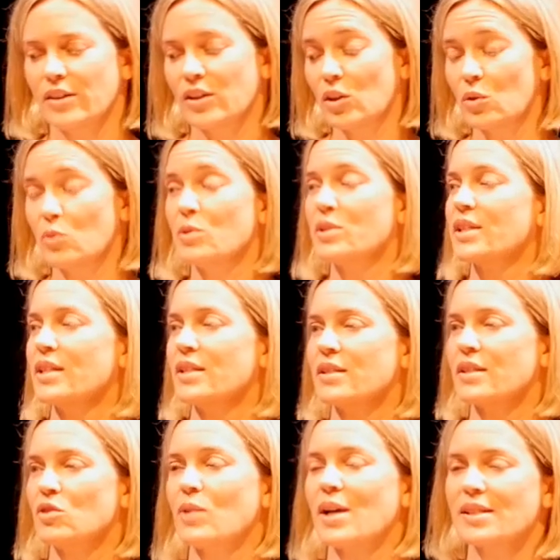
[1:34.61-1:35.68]
use is
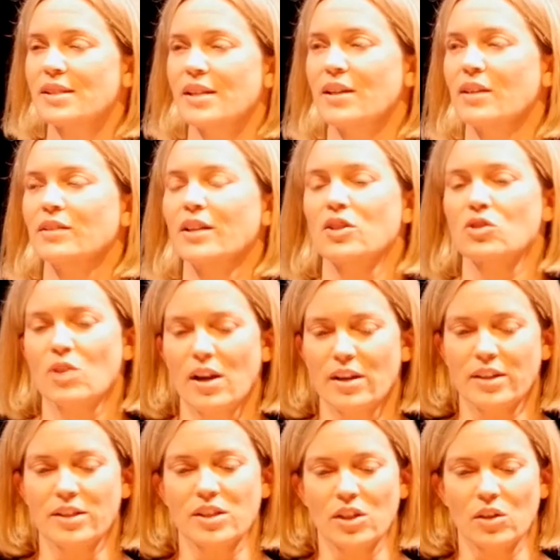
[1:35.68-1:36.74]
addressing
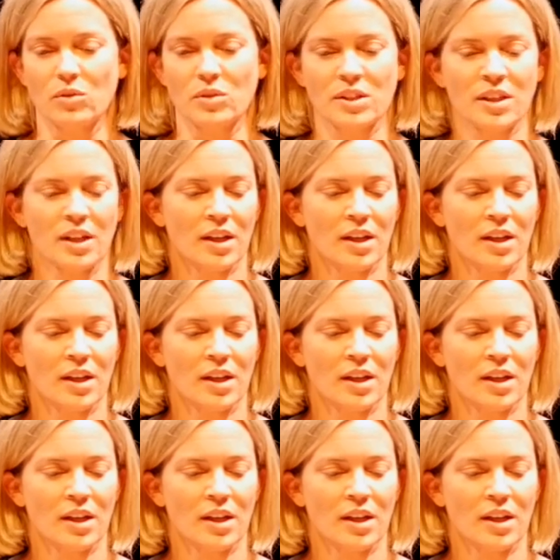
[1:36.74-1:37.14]
electronics use.